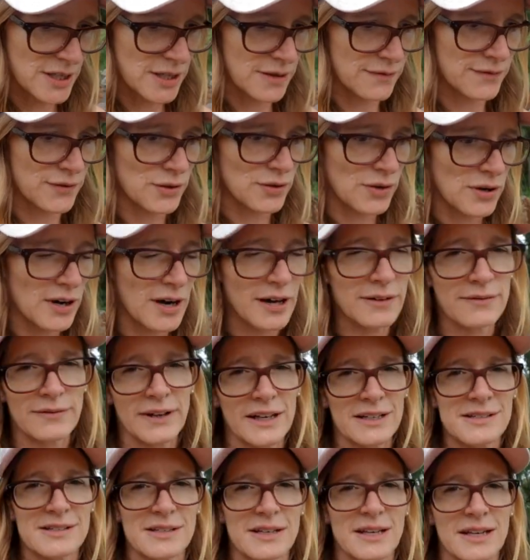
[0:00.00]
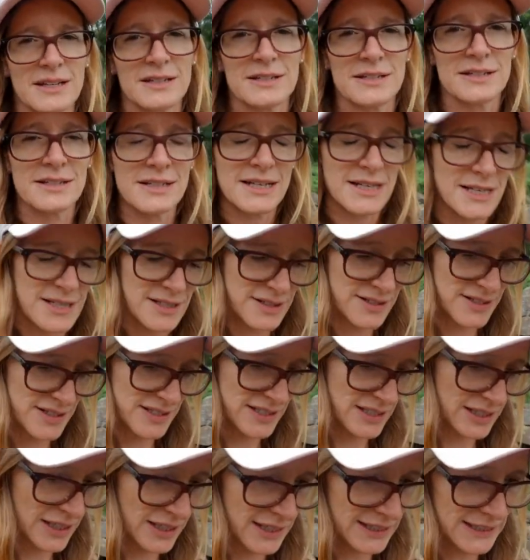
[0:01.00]
if you're unvaccinated is
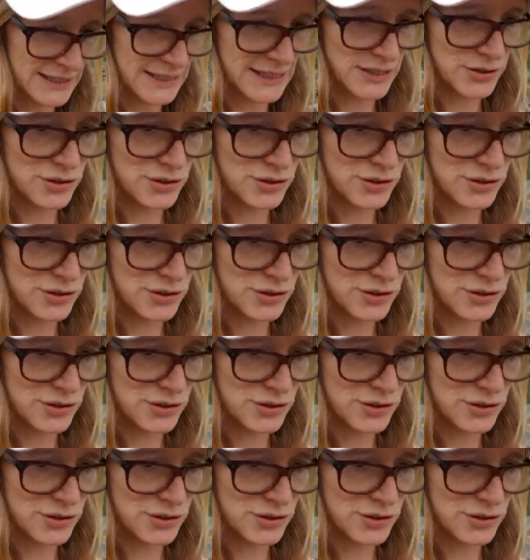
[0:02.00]
slightly